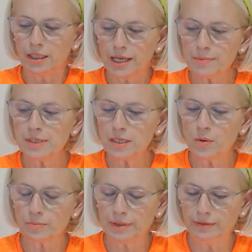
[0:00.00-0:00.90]
Let me see
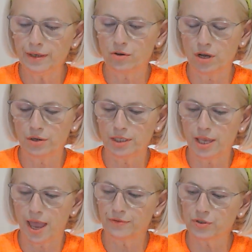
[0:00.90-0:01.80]
what my tarot cards
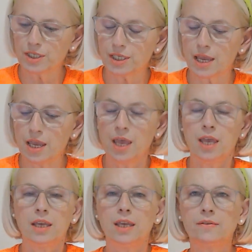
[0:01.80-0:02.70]
have to say.
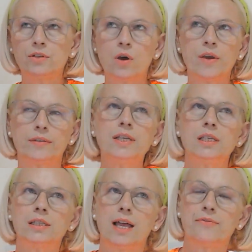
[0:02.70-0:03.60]
Even though if this
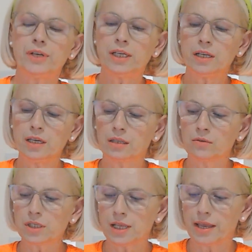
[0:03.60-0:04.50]
is love reading, it
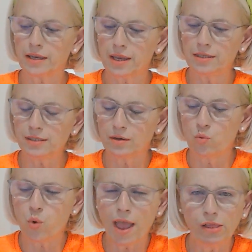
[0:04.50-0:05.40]
looks like it's a
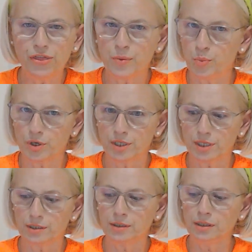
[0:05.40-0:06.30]
wealthy
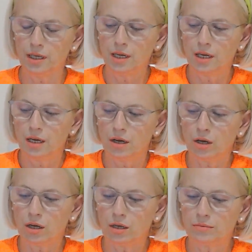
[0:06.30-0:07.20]
person
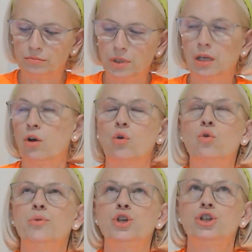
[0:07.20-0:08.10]
um, or
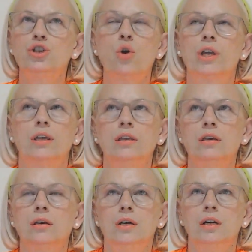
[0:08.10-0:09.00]
could be shocking
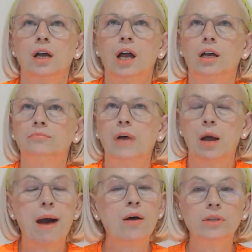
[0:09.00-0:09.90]
um,
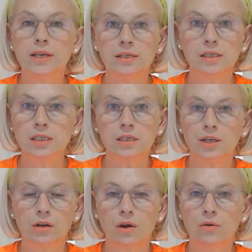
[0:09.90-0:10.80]
abundance,
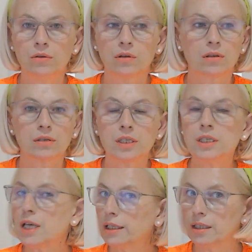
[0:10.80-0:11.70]
you know,
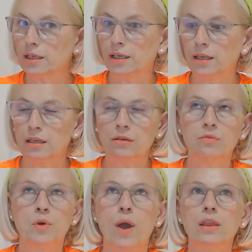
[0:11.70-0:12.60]
suddenly. It could
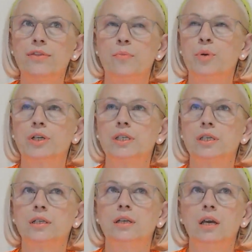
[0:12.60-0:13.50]
be wealthy
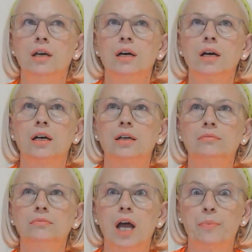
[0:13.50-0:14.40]
person
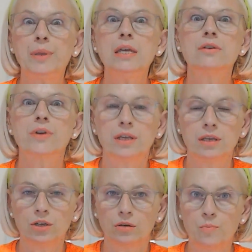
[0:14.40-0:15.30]
um,
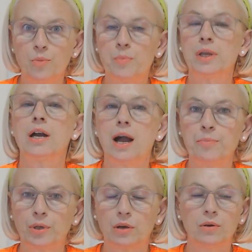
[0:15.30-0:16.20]
appearing, you know, popping up,
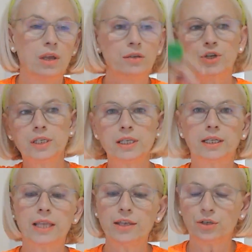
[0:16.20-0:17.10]
you know, just like
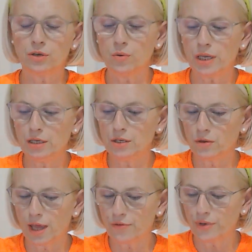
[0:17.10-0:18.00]
that, you know, in your
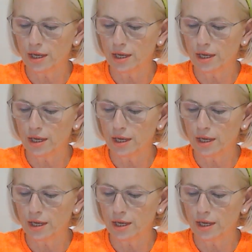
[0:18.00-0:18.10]
life.